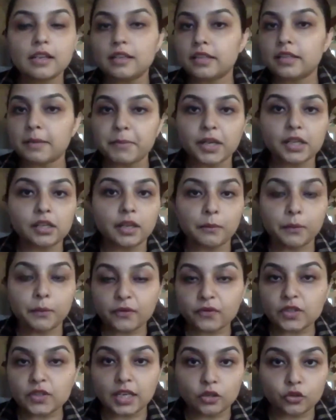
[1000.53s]
Typically,
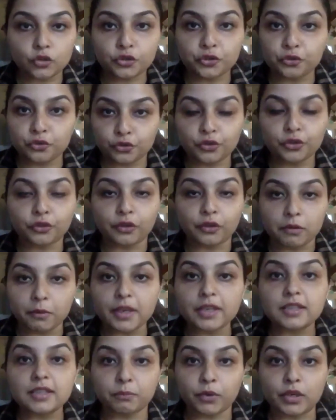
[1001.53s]
we've seen 2 to 3
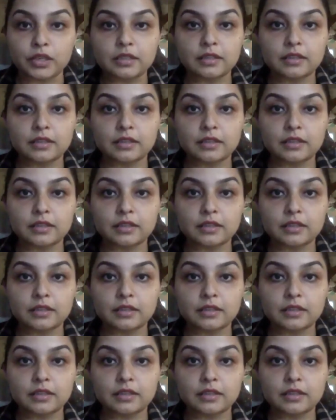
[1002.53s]
week sprints,